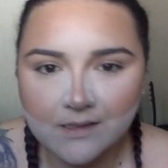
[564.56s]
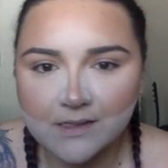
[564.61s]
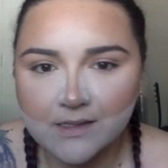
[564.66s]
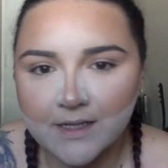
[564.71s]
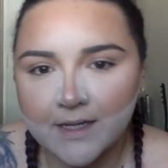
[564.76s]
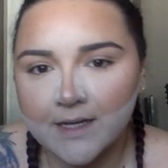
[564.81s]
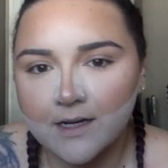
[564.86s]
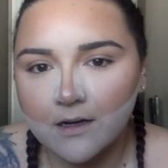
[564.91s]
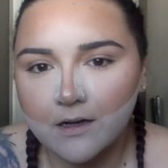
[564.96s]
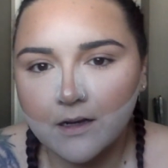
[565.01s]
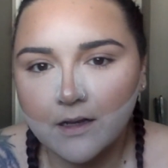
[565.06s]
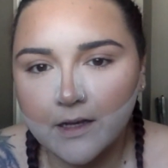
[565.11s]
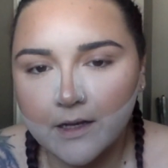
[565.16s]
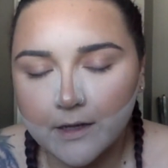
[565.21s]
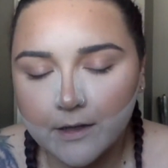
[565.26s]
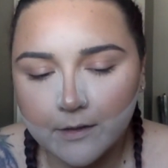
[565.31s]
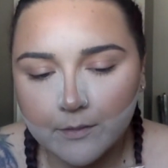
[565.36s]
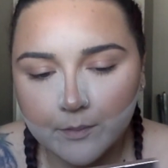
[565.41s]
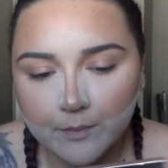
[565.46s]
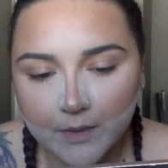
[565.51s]
see it on
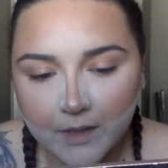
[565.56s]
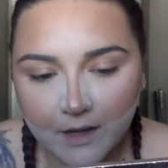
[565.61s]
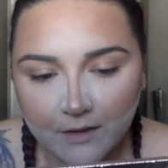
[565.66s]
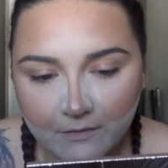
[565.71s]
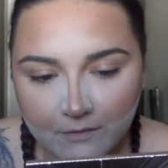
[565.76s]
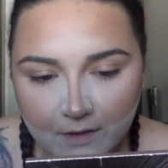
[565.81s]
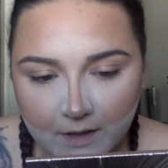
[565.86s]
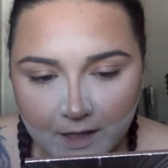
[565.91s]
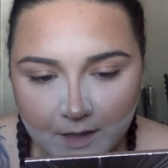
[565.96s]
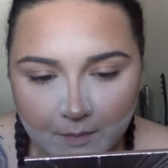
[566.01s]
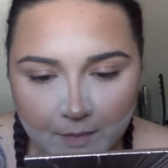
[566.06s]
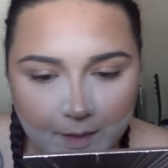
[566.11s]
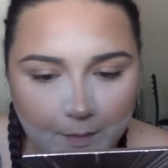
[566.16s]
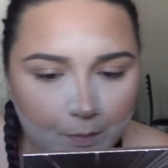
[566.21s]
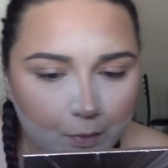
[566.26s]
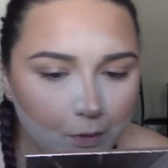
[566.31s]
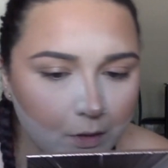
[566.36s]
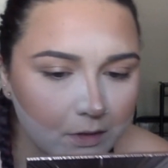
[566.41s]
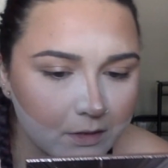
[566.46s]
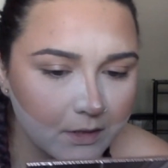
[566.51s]
here, but I feel like my
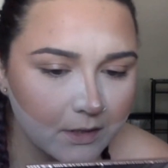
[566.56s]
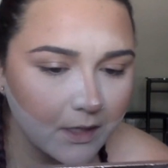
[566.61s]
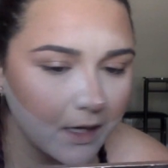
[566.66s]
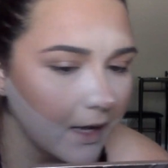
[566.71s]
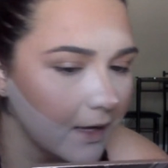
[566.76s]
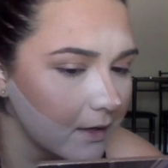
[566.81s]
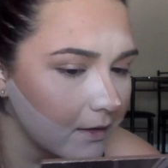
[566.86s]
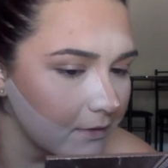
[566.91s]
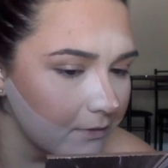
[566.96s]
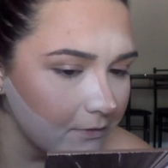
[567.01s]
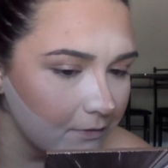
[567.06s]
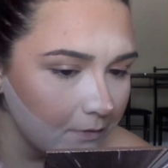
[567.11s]
pores are kind of